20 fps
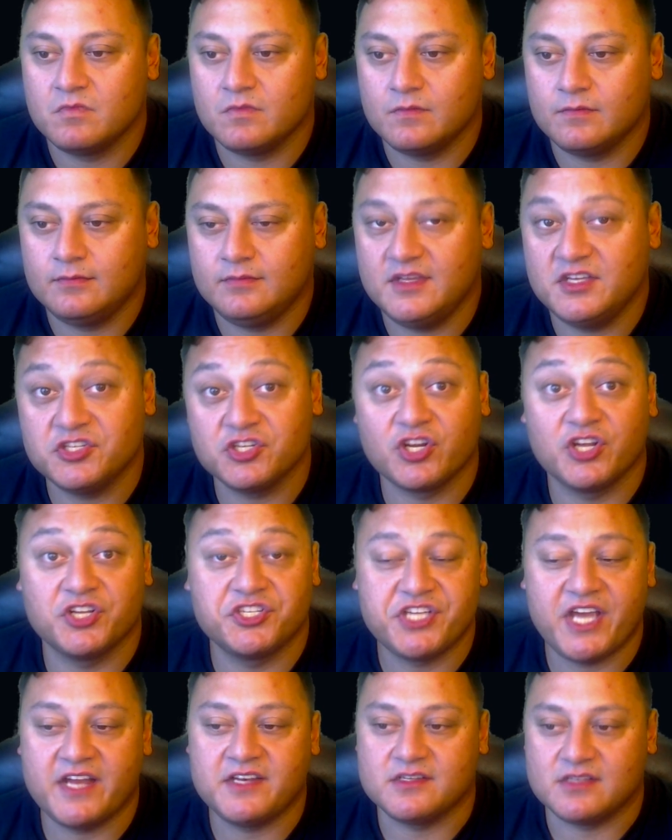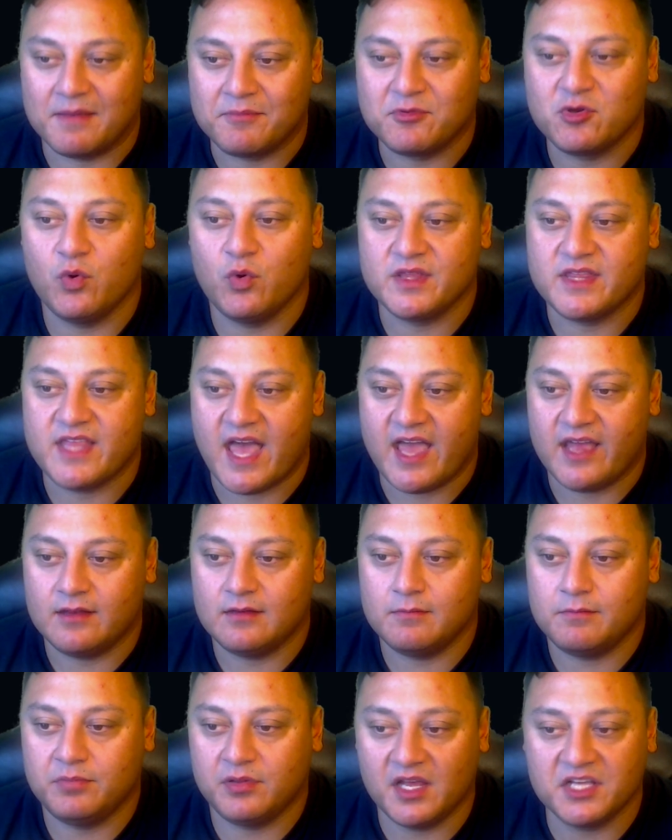These are good changes. I'm cool with that.
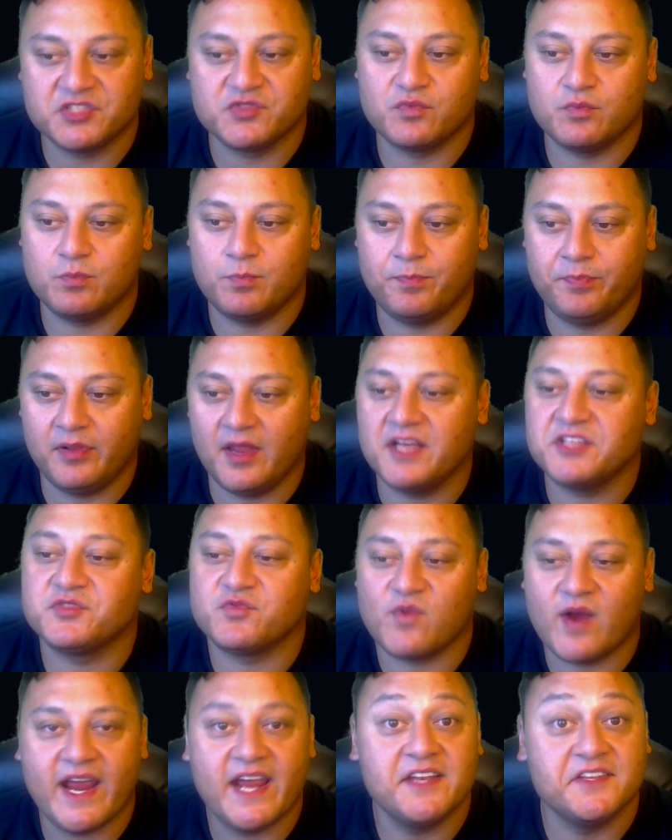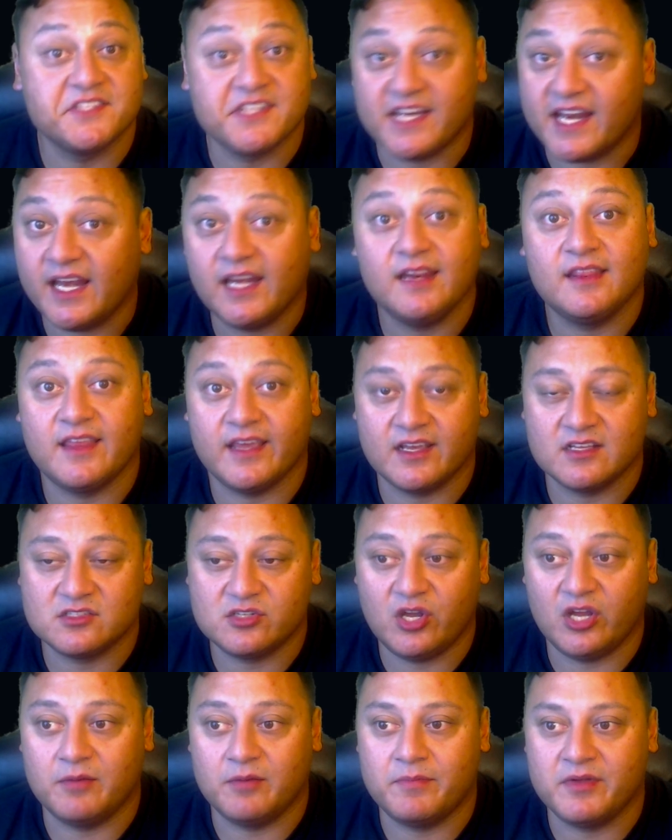Plus range and anything is
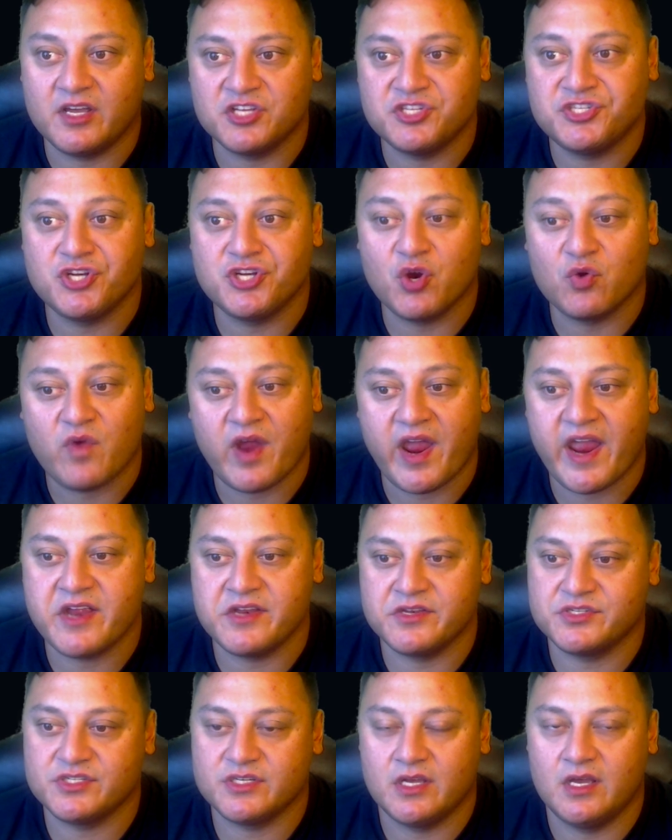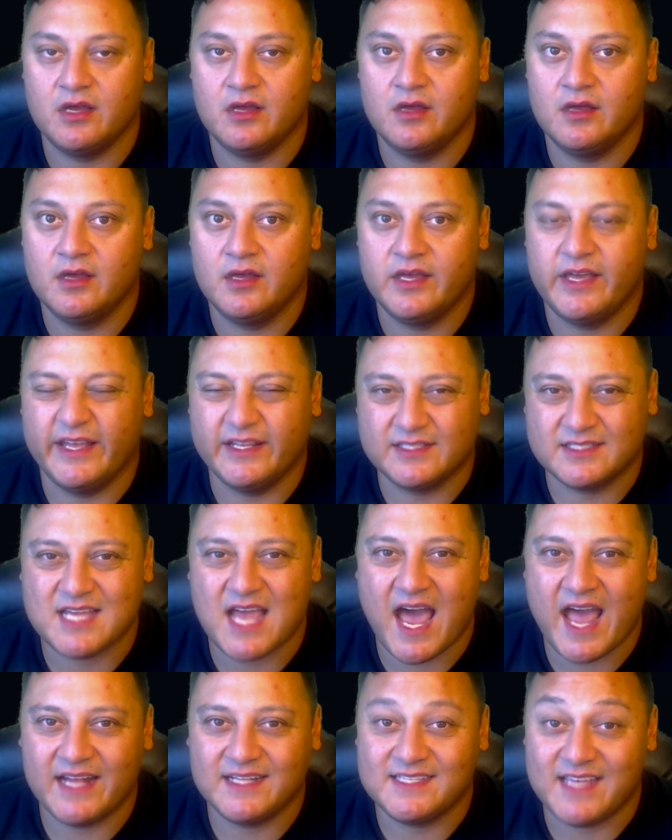good, because you know range is
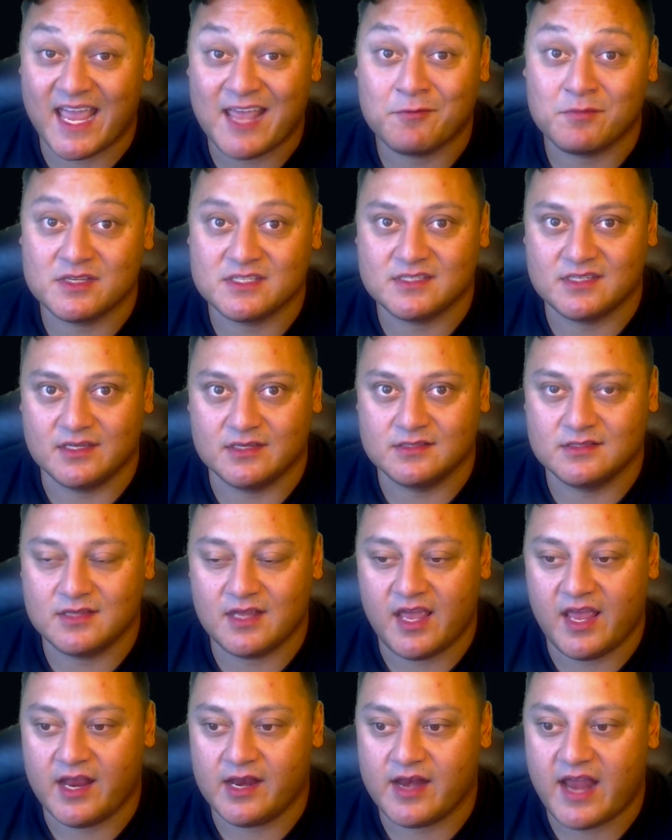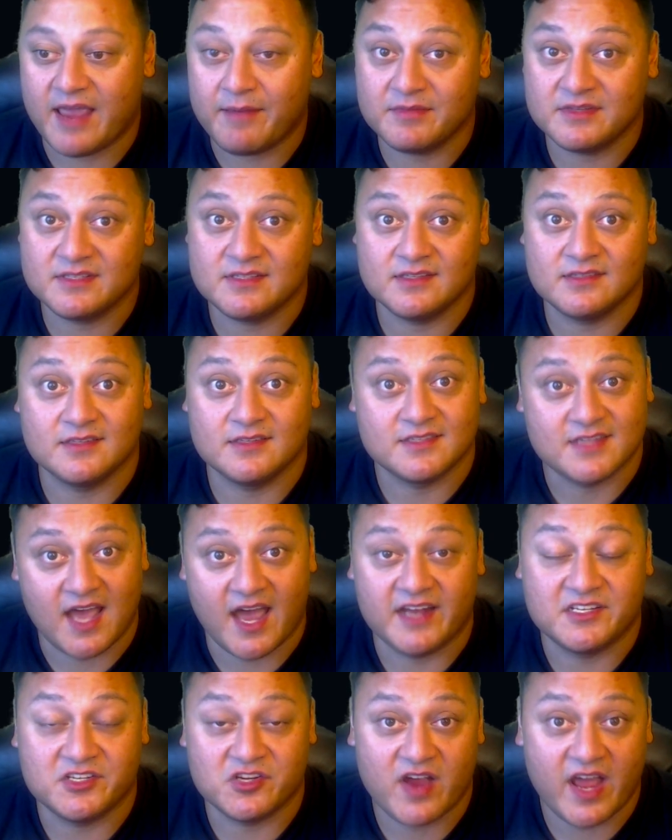tied to aim assist, and aim assist is
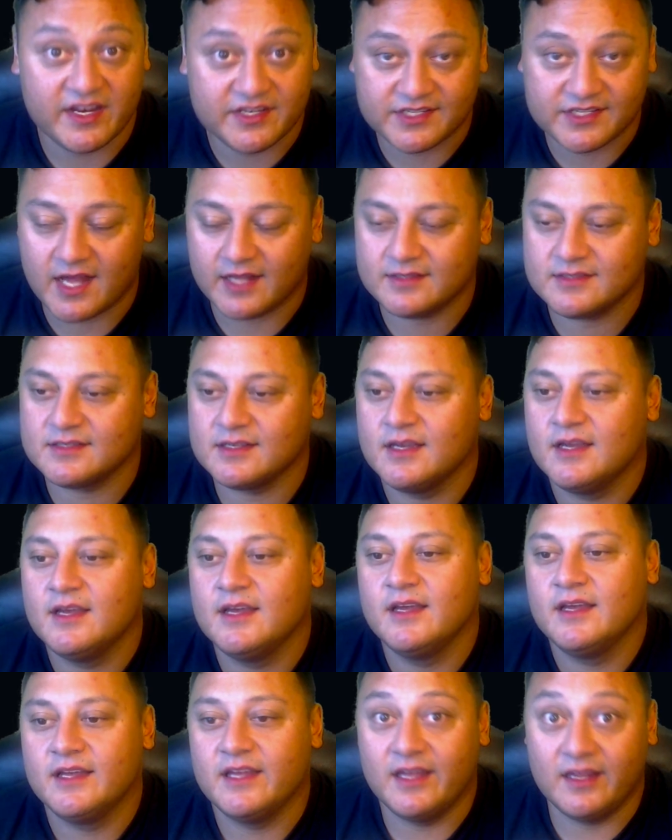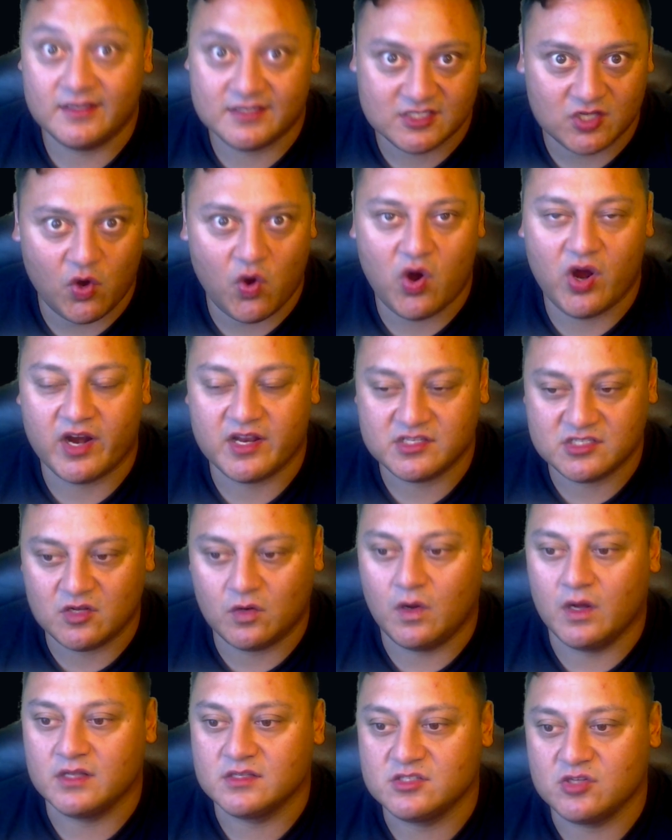tied to your headshots, and so on and so
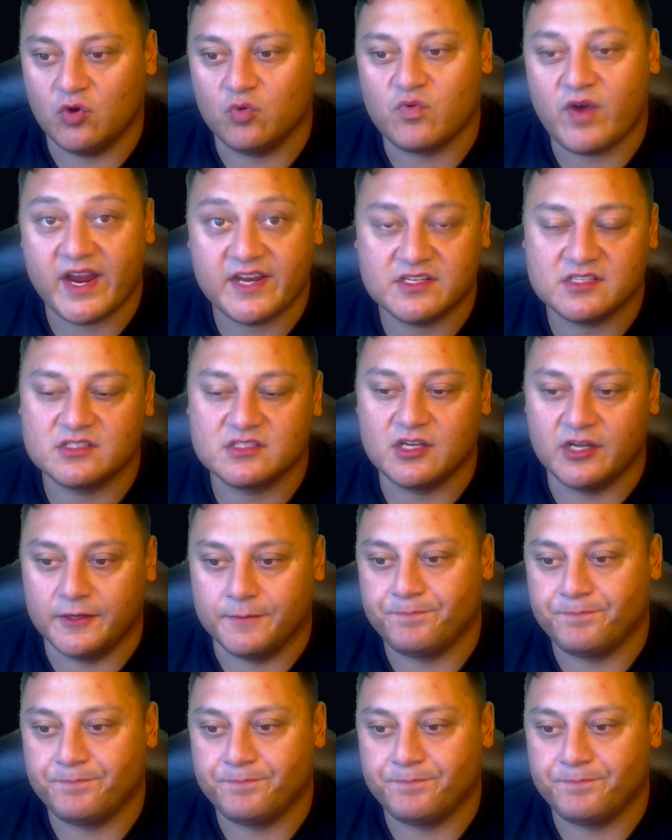on. So range is good.